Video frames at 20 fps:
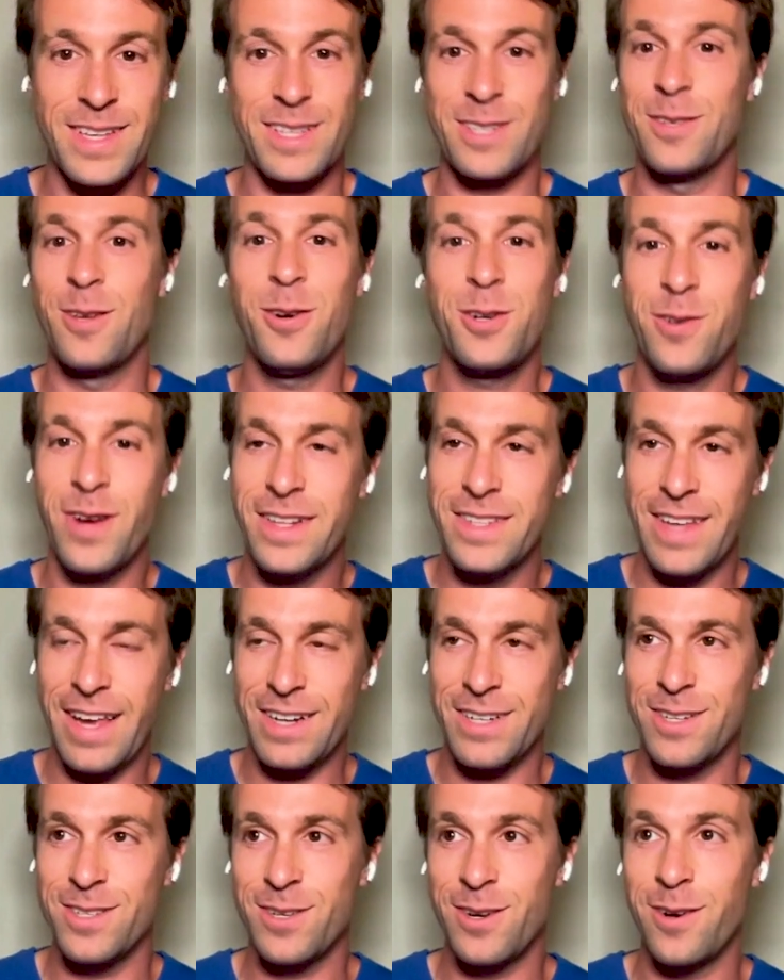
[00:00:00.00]
there's no
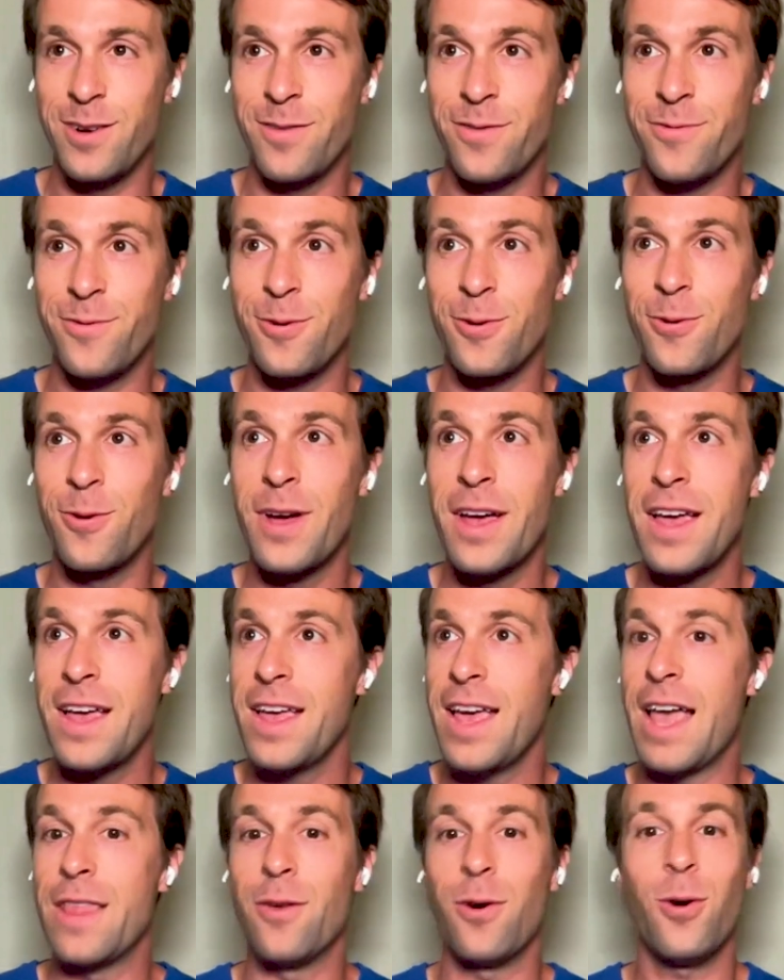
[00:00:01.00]
transactions going through
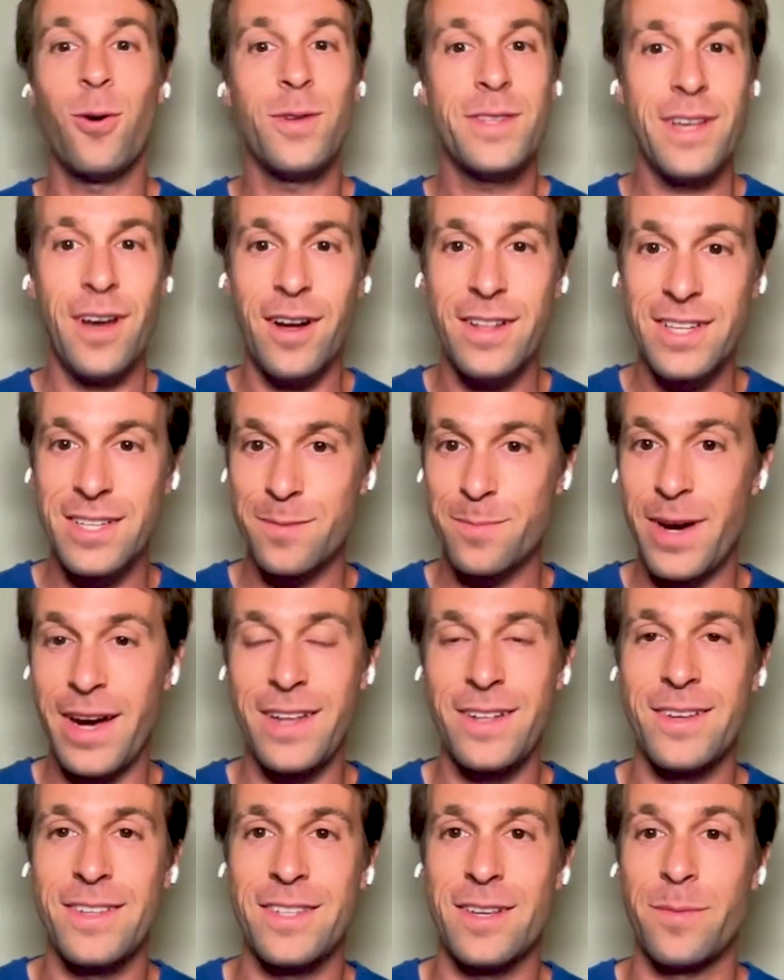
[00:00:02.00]
and all the honest
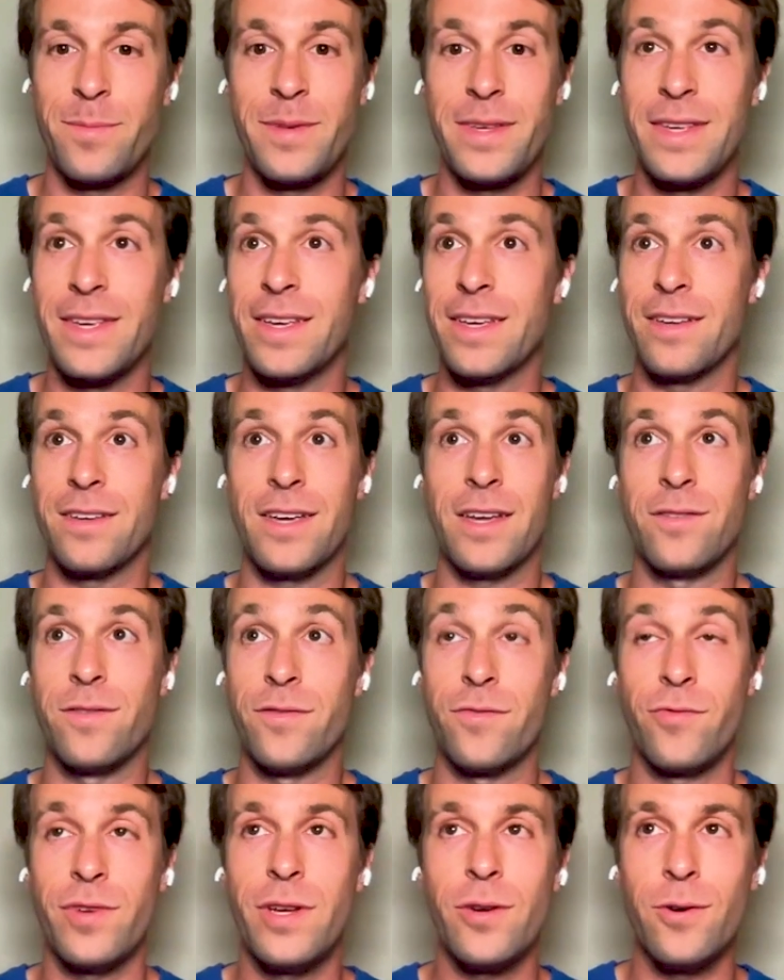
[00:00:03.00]
miners are being kind
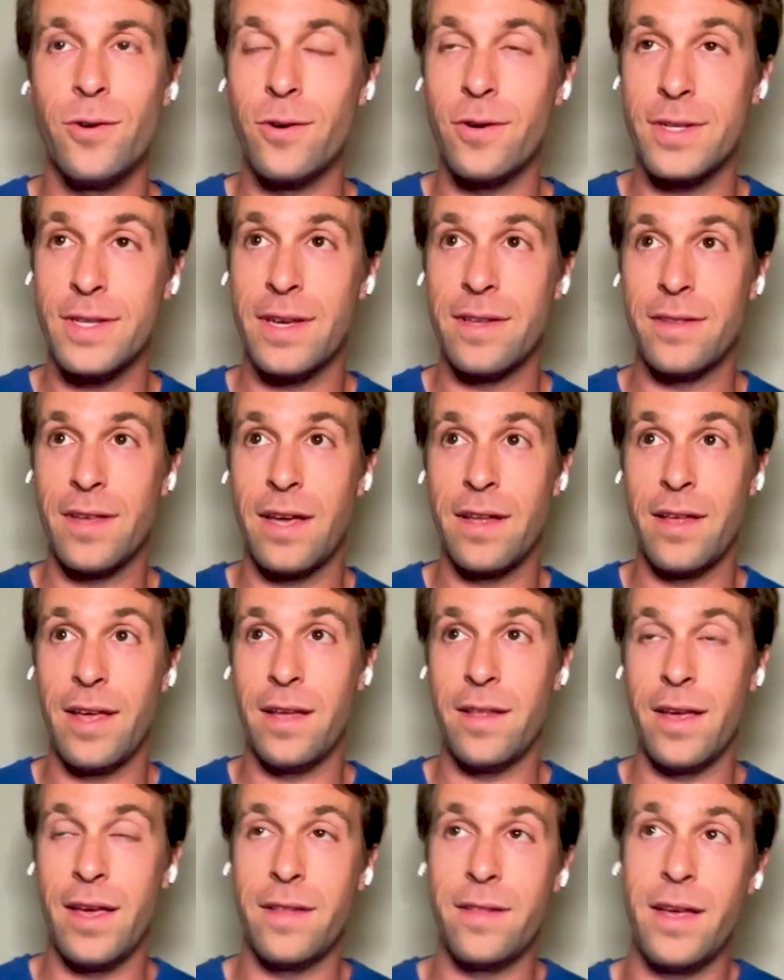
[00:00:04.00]
of reorged and,
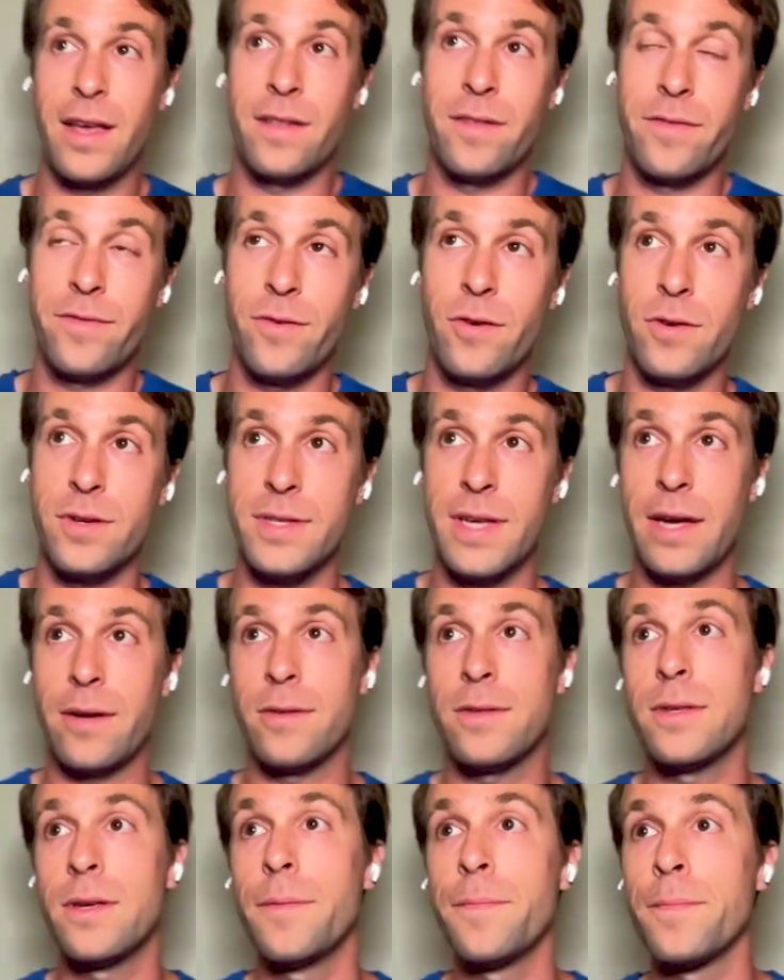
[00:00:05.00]
and, and, and forked
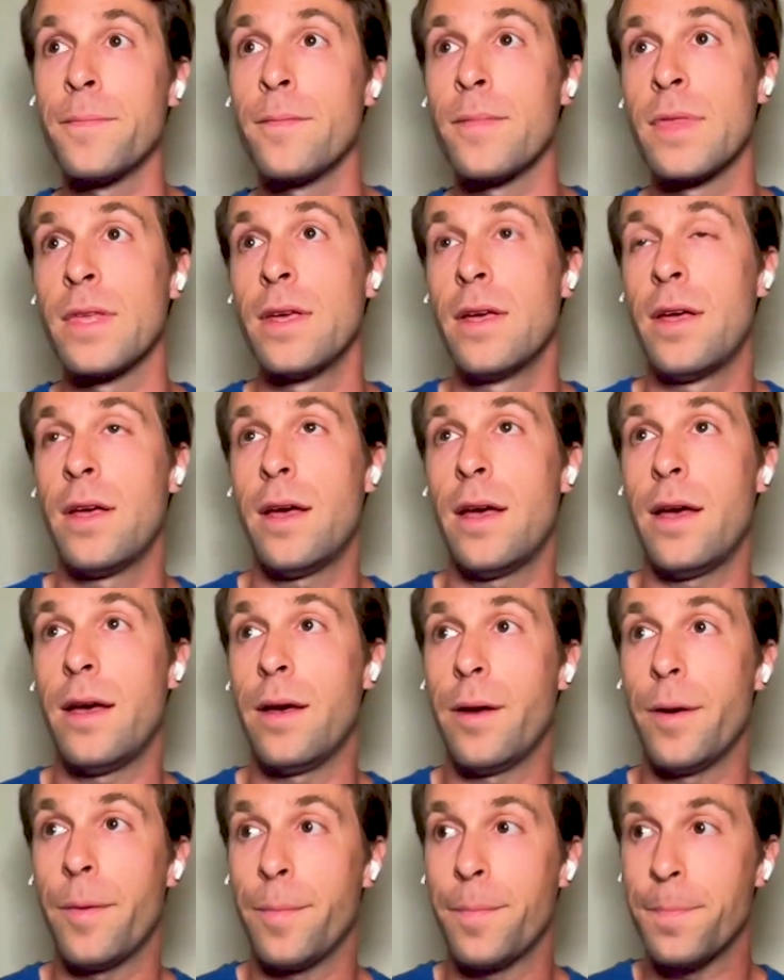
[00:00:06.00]
out
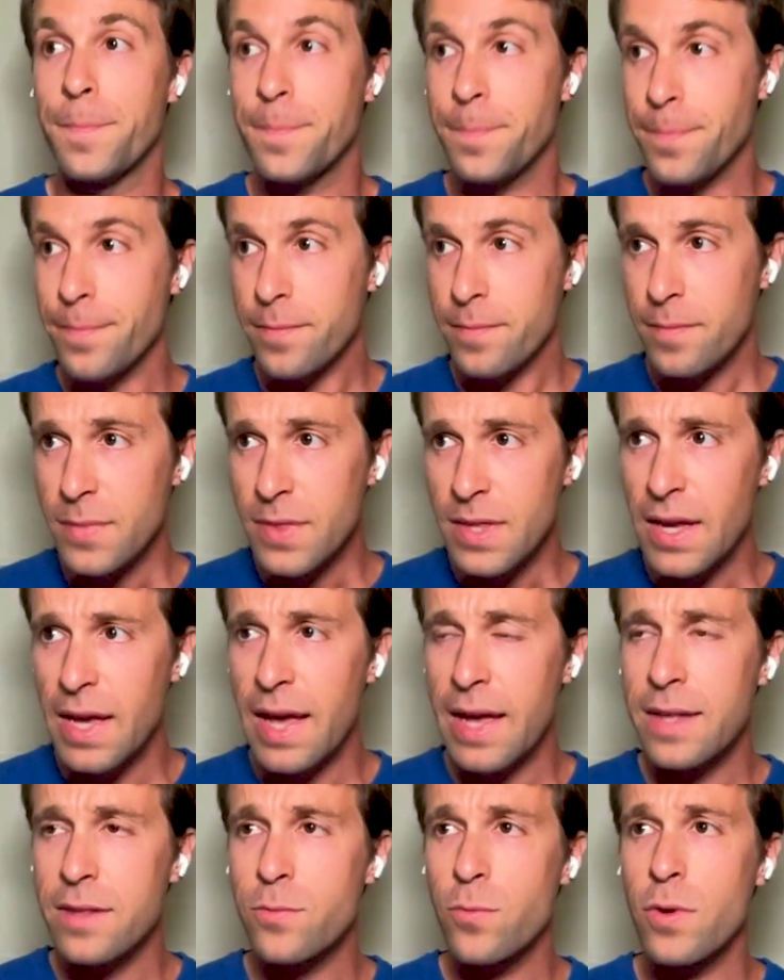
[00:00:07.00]
um,
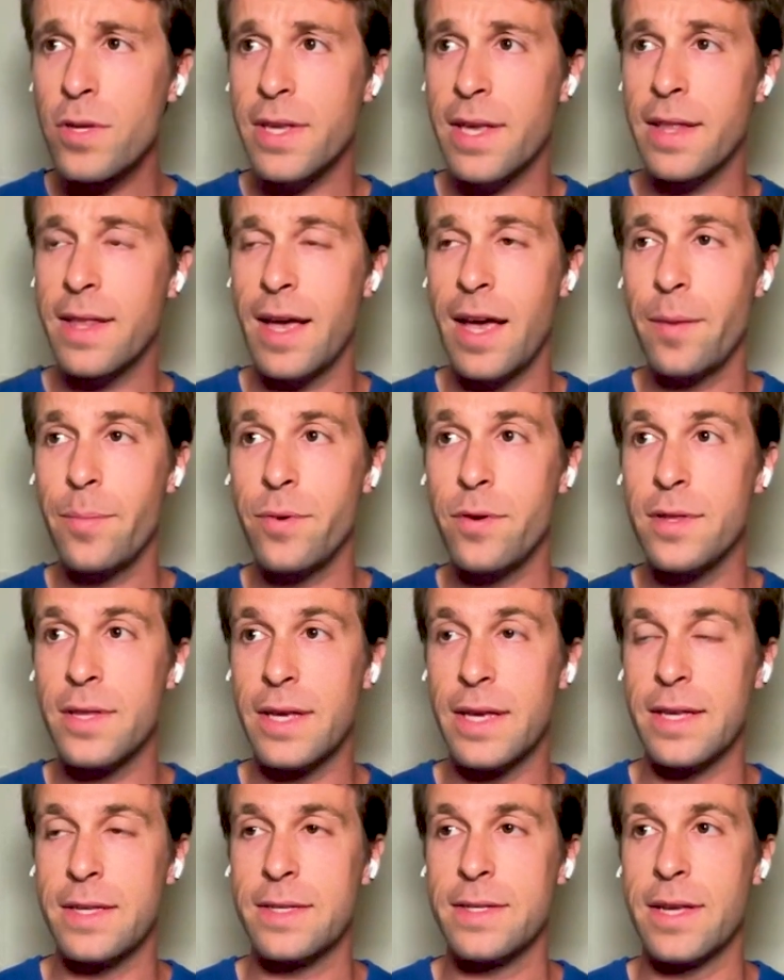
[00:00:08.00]
and what can happen
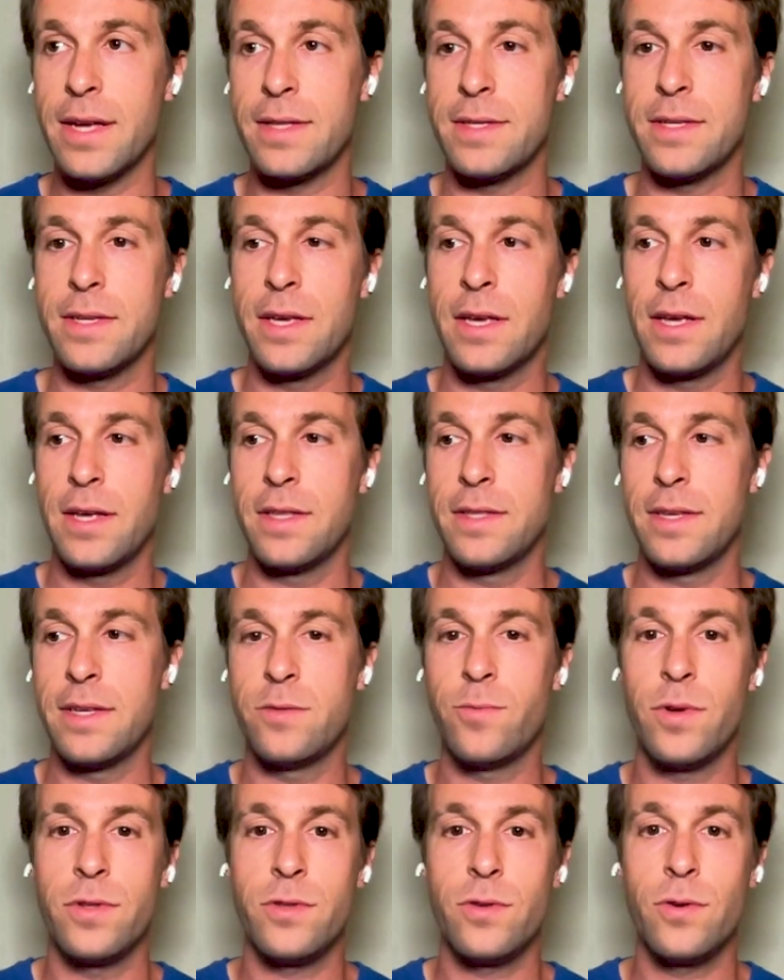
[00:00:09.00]
is that
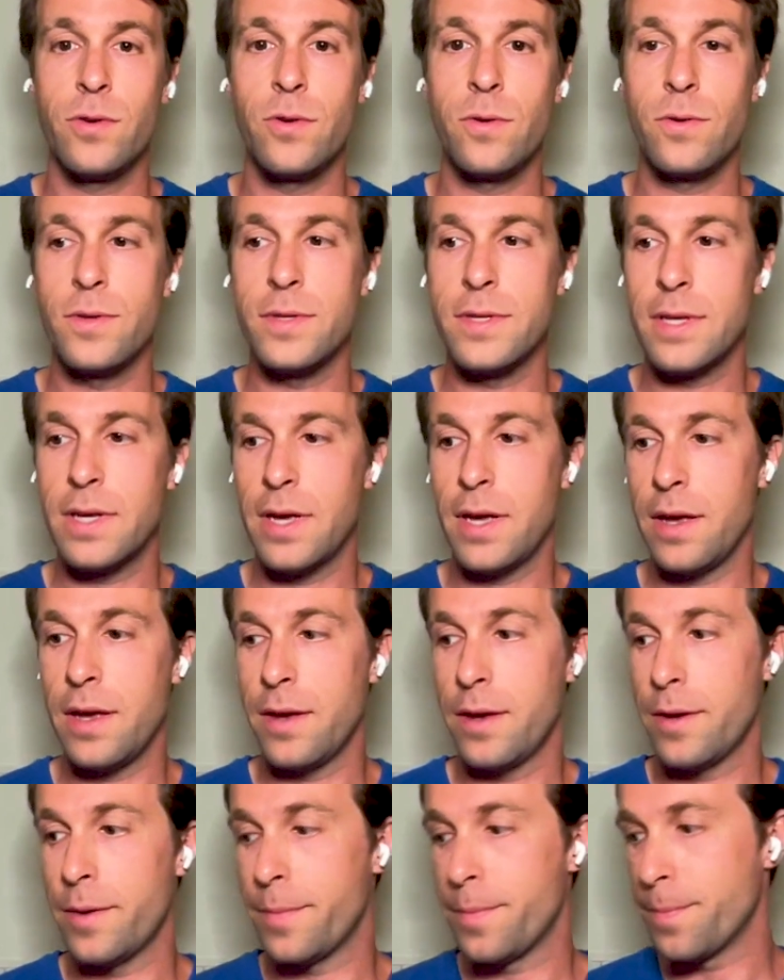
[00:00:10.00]
there's what's called
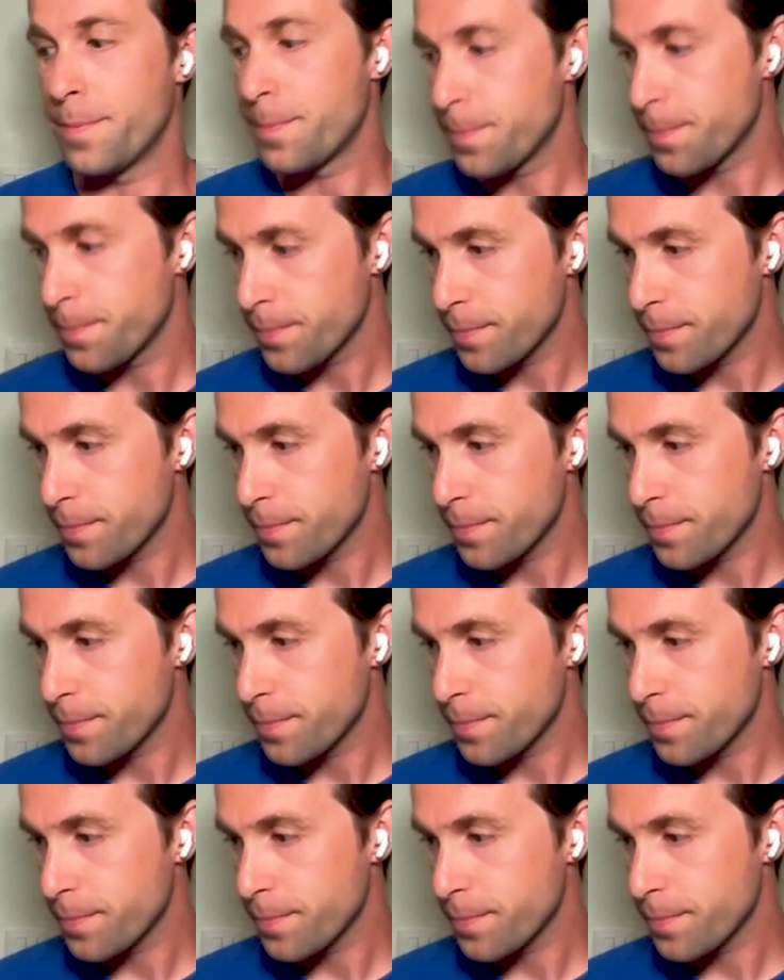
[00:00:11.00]
um,